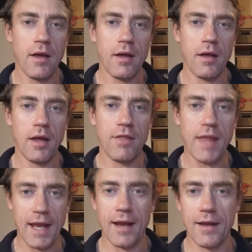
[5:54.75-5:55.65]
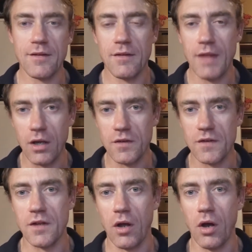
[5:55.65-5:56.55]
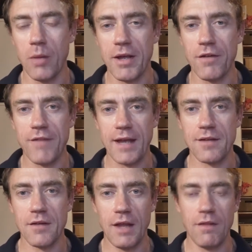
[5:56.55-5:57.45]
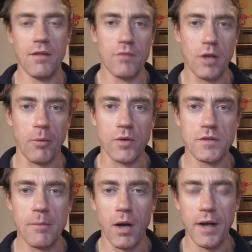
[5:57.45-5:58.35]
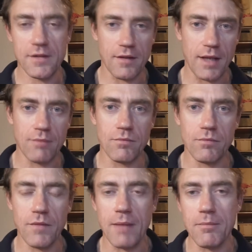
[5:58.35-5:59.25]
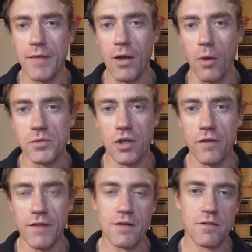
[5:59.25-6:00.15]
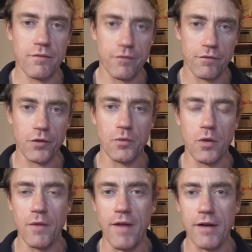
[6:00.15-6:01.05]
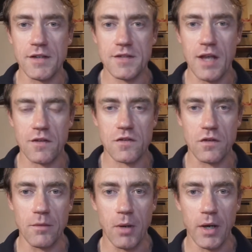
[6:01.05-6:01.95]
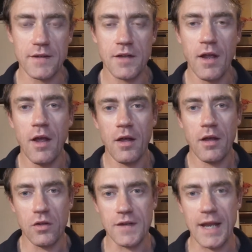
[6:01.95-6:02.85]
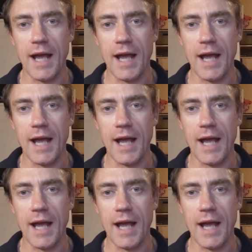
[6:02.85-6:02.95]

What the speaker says: they noticed a calming effect in the laboratory mice, and they observed this through doing various tests on the mice using